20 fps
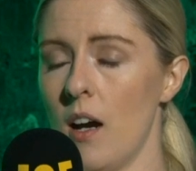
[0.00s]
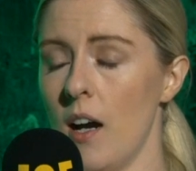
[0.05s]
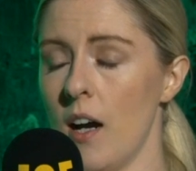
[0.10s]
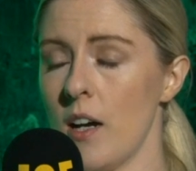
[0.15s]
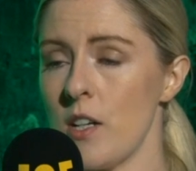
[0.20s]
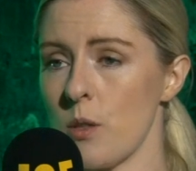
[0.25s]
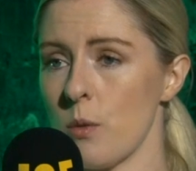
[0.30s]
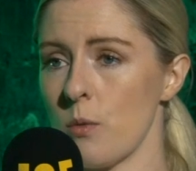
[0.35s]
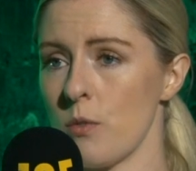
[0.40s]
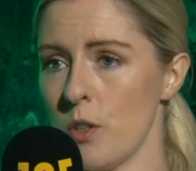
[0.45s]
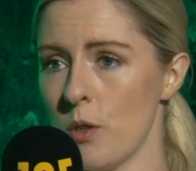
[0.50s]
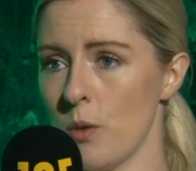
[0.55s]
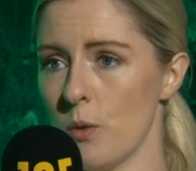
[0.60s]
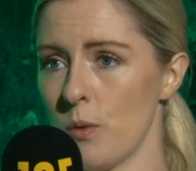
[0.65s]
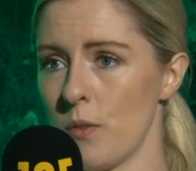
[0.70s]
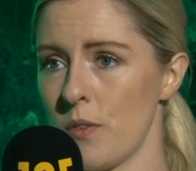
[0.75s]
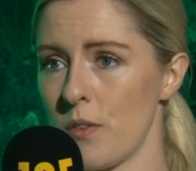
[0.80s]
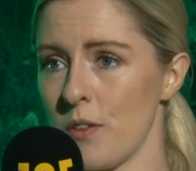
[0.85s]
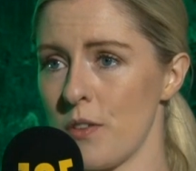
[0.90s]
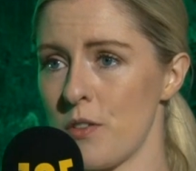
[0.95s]
I don't
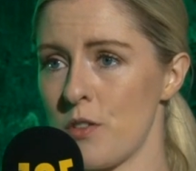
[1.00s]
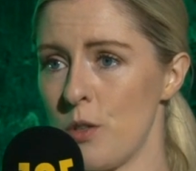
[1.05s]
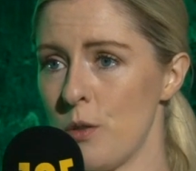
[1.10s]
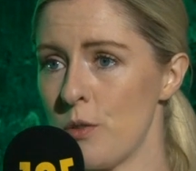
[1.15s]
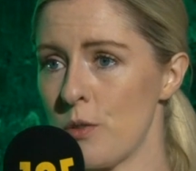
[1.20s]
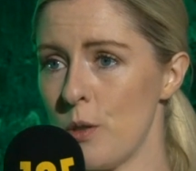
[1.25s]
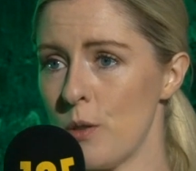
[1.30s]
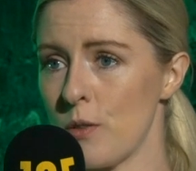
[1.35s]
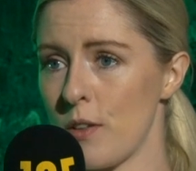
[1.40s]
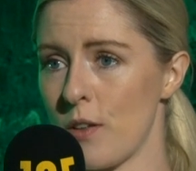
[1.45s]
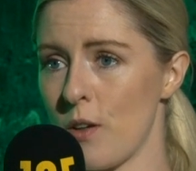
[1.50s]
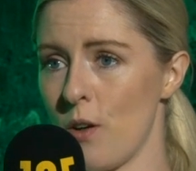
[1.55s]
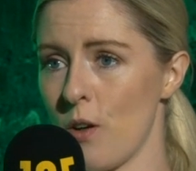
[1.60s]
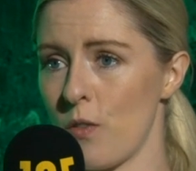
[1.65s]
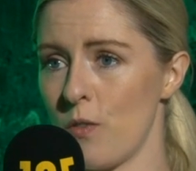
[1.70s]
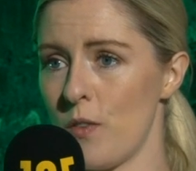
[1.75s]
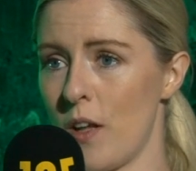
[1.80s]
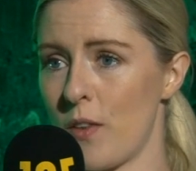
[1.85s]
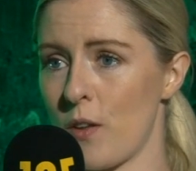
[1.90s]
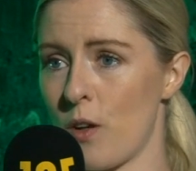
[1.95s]
know. There's two schools of
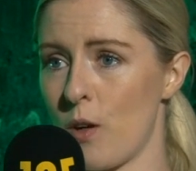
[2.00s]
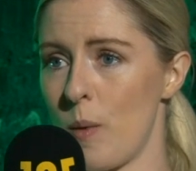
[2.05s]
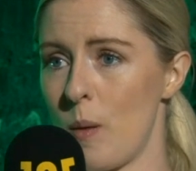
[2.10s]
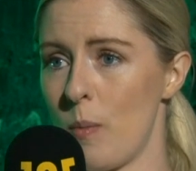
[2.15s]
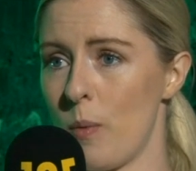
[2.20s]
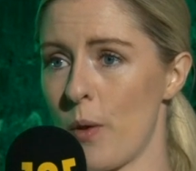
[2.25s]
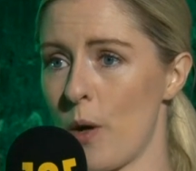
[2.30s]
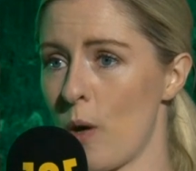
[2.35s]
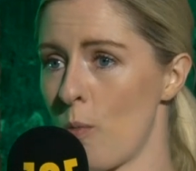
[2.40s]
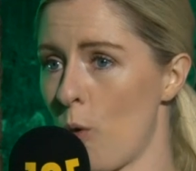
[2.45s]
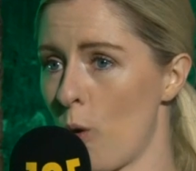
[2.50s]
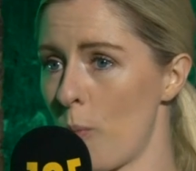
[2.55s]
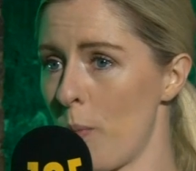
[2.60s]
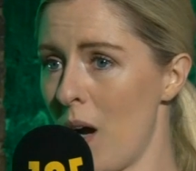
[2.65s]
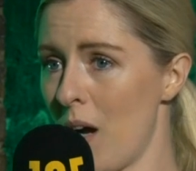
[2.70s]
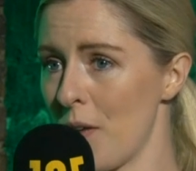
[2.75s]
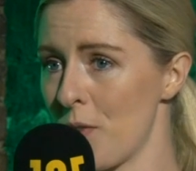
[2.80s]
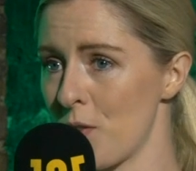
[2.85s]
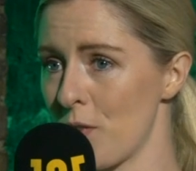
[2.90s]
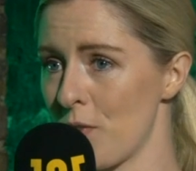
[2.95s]
thought in that. There are people that are more
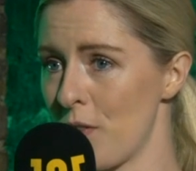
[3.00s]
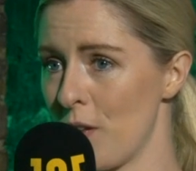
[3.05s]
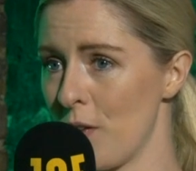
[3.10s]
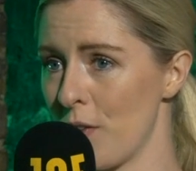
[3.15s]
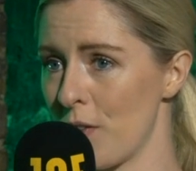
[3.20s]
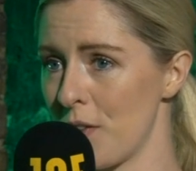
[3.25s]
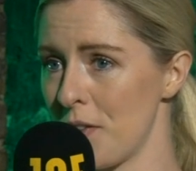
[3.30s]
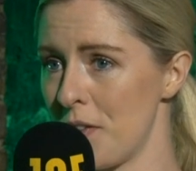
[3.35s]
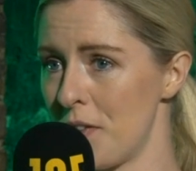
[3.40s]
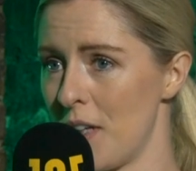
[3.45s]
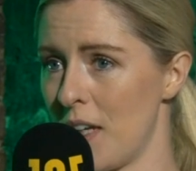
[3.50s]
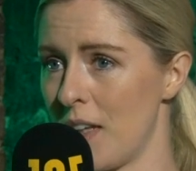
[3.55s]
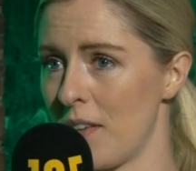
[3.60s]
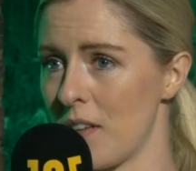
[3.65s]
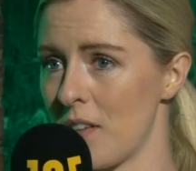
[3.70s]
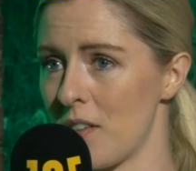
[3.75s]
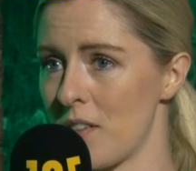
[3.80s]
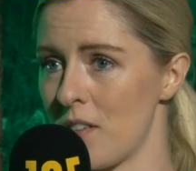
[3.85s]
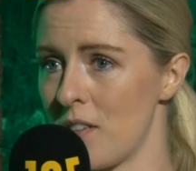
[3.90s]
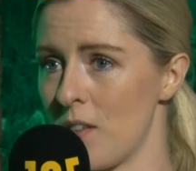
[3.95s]
positive than others, saying
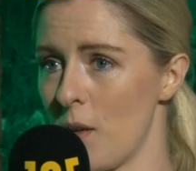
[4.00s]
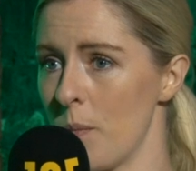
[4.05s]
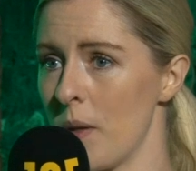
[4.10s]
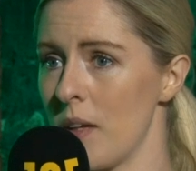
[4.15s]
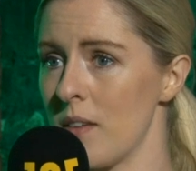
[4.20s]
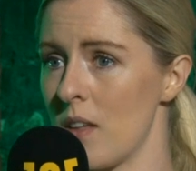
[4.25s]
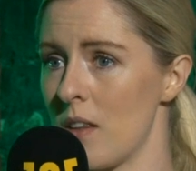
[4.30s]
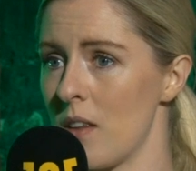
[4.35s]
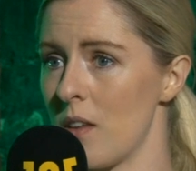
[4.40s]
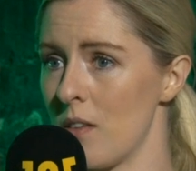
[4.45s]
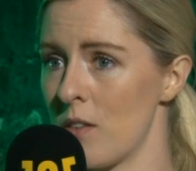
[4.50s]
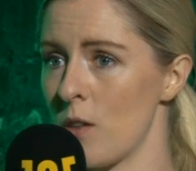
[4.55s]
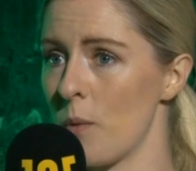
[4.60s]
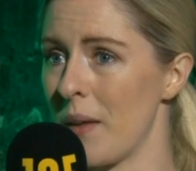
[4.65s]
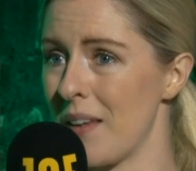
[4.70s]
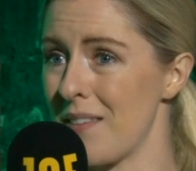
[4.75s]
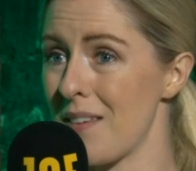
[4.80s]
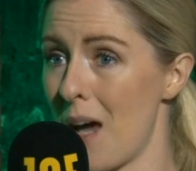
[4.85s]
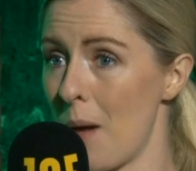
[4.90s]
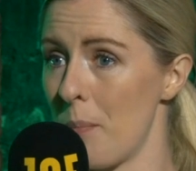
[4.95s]
that something's in,
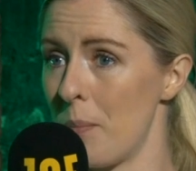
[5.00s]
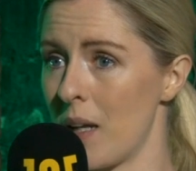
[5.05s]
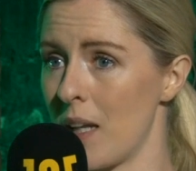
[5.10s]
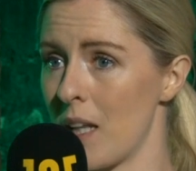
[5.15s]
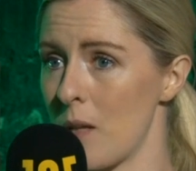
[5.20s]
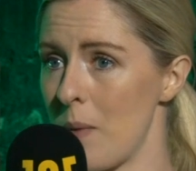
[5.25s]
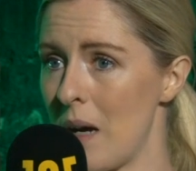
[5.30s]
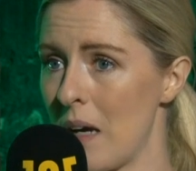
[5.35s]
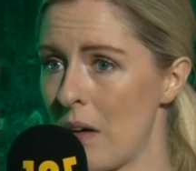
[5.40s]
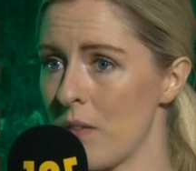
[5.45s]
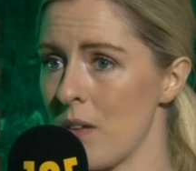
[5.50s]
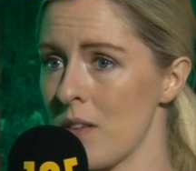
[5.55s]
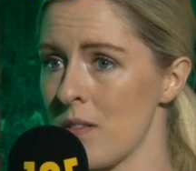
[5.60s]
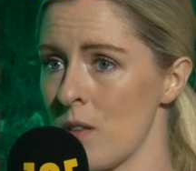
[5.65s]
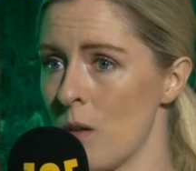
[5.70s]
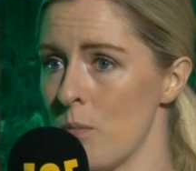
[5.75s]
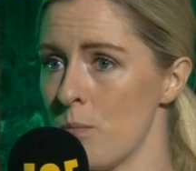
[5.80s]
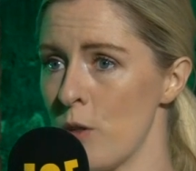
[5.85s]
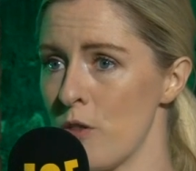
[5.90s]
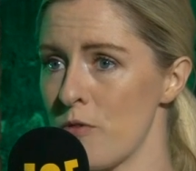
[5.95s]
something's happening in the background. There's
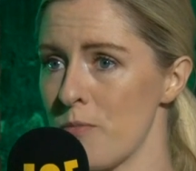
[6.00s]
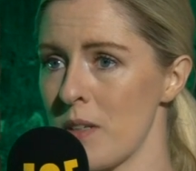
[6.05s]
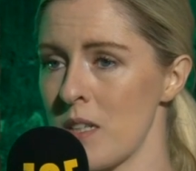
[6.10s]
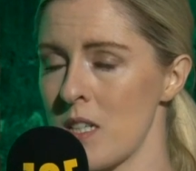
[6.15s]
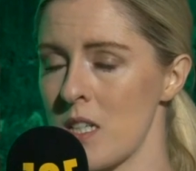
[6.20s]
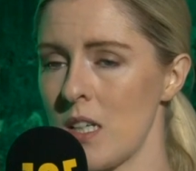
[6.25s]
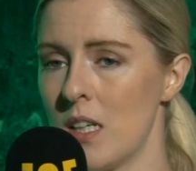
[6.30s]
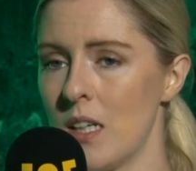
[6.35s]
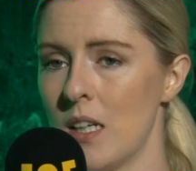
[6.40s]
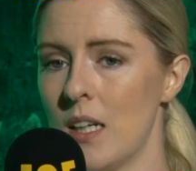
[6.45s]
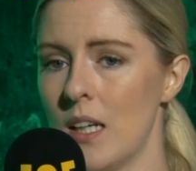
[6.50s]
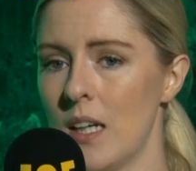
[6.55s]
some movement,